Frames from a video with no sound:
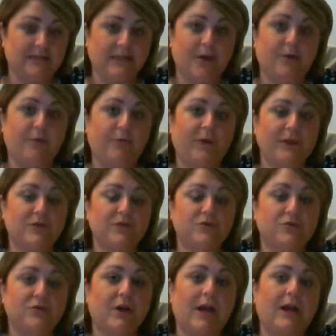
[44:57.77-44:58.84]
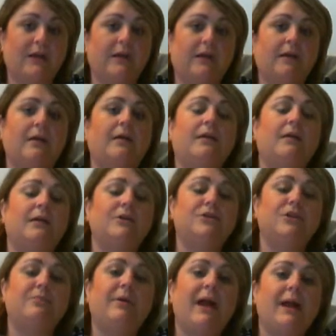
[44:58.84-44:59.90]
So we just try to
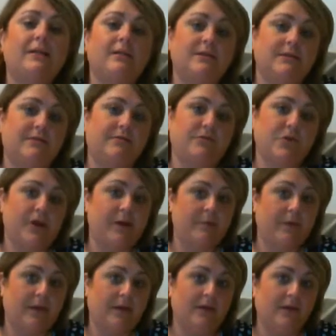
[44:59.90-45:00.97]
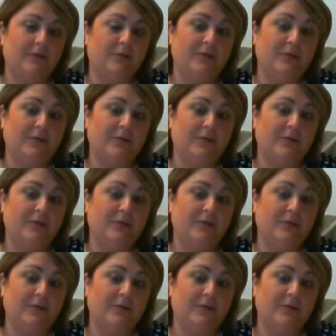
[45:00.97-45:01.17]
do palliative treatment,